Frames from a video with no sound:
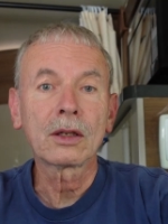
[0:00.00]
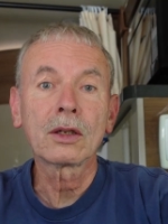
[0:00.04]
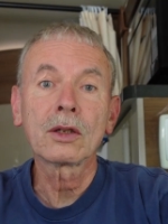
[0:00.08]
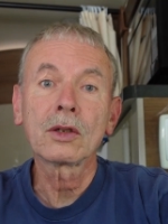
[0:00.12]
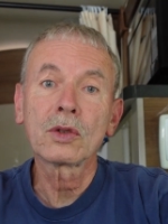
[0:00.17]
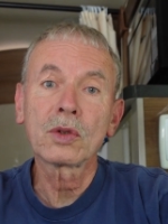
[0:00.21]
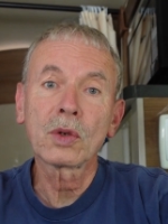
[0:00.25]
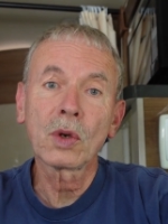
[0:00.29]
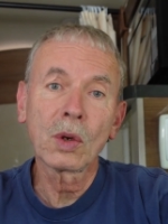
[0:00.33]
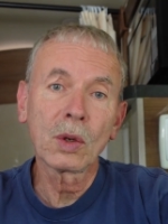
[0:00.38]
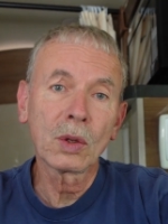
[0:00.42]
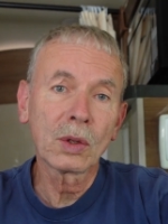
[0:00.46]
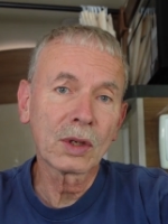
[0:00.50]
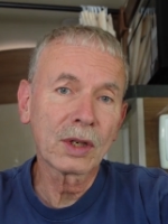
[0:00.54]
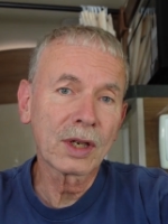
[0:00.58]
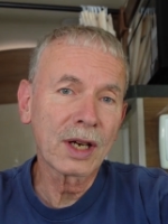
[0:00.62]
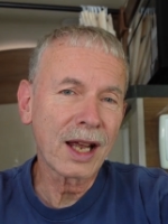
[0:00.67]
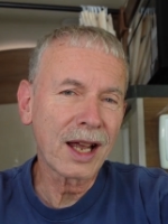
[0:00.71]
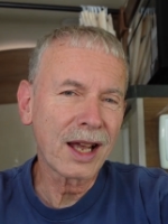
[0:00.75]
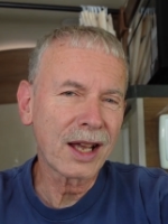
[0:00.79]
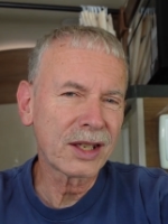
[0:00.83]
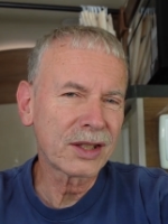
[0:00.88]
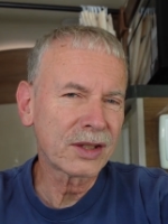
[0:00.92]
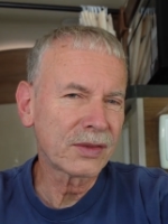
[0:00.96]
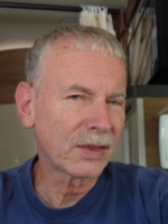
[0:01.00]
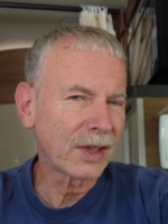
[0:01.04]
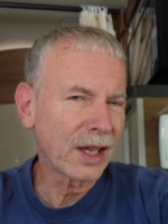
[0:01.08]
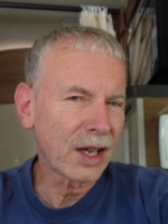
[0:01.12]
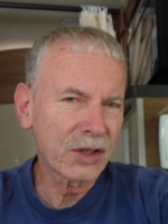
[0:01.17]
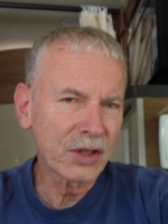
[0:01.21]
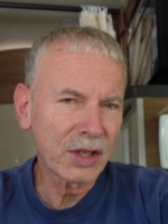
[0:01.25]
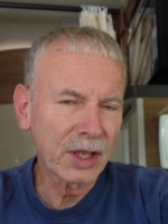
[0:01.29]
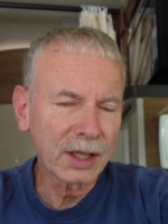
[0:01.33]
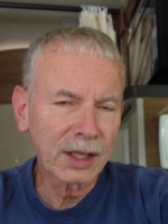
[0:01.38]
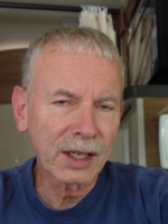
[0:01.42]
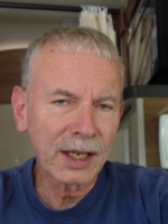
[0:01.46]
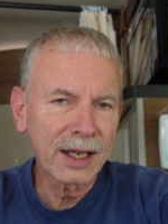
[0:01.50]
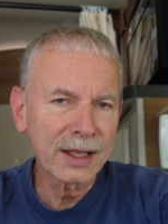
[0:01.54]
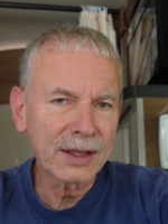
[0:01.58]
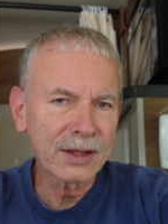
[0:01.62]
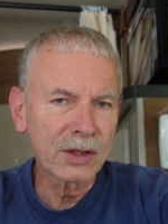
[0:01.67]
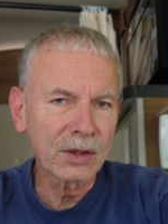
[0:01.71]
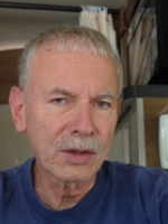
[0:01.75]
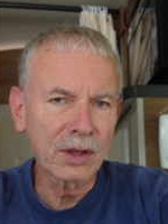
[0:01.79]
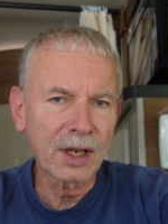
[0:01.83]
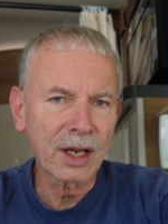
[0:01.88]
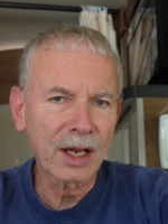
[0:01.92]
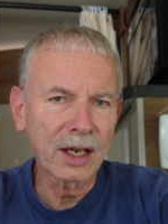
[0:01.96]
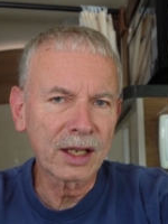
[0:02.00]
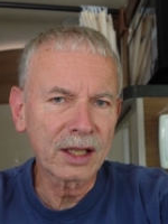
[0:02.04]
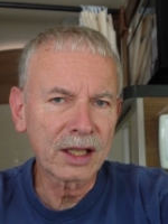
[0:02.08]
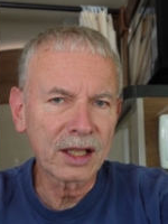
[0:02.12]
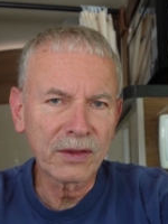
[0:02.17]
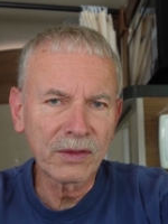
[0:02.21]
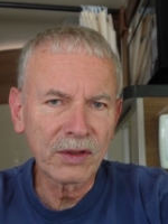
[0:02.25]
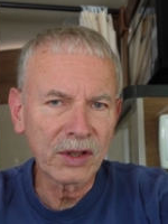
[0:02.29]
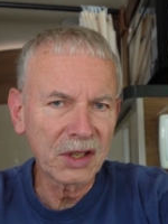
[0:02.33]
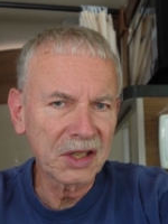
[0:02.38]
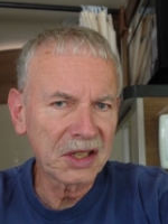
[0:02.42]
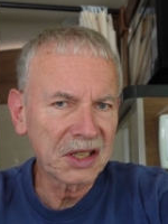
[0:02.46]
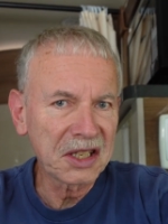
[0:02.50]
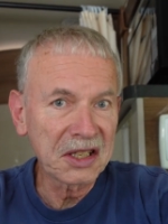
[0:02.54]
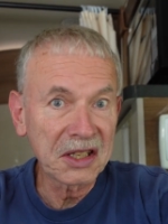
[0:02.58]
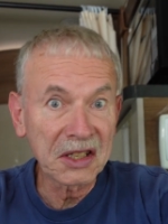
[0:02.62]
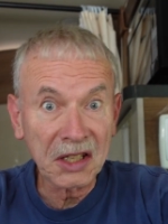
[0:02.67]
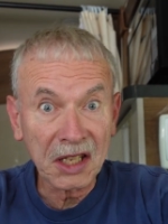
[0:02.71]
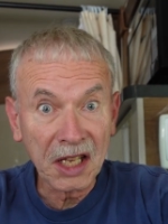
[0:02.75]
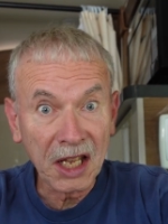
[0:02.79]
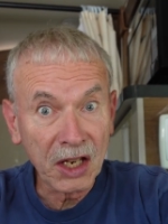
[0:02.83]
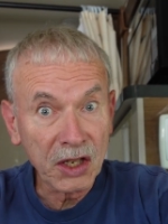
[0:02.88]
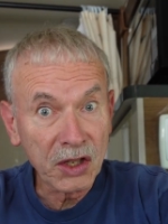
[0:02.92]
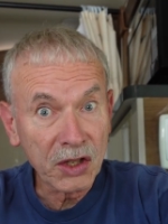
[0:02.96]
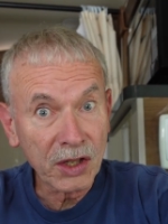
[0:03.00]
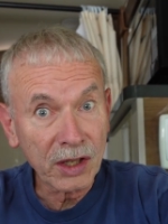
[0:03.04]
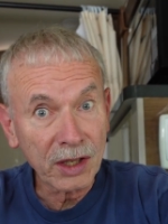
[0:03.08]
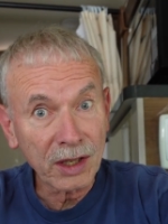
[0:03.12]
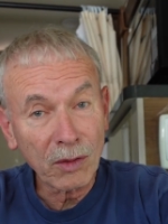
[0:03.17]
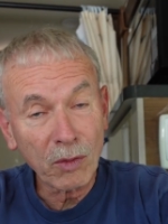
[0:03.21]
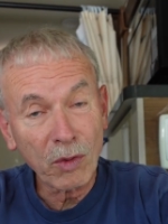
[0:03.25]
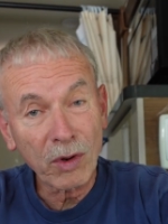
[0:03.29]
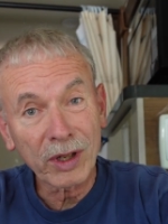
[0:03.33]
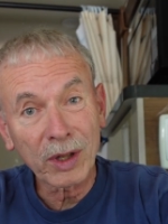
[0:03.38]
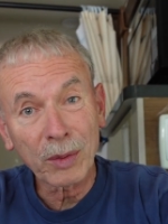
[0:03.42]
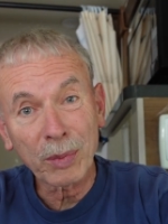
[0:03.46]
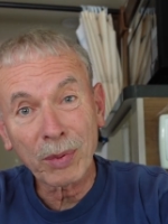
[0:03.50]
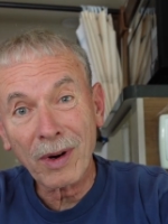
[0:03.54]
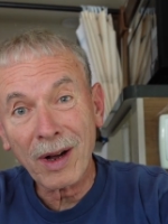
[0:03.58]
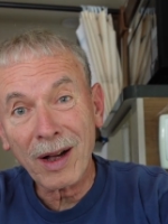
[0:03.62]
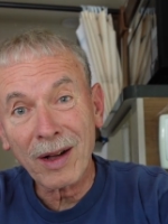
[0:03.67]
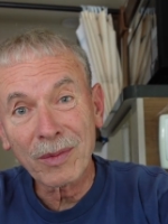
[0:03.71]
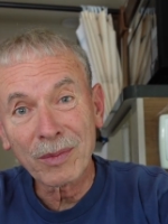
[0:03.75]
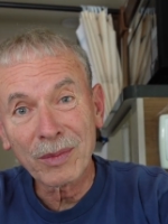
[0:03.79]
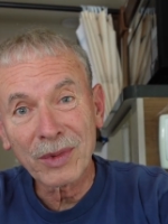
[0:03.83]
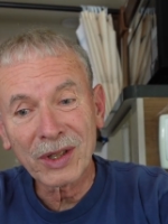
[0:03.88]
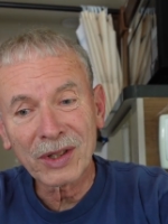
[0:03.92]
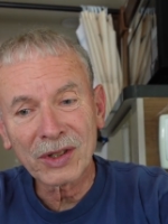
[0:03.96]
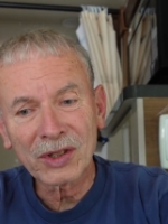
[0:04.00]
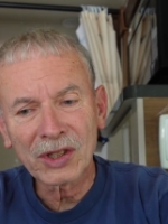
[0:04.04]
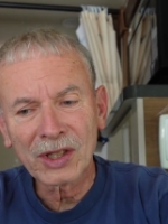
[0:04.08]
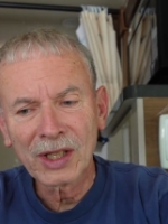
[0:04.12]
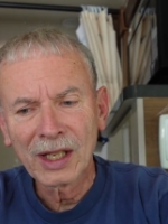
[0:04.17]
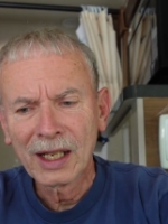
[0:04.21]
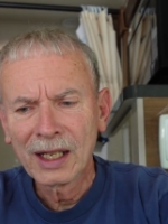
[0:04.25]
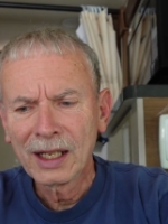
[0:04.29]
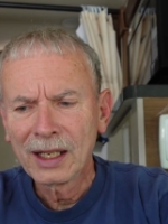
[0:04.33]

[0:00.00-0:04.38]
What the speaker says: controller has flashing lights to kind of give you an indication of where the problem is.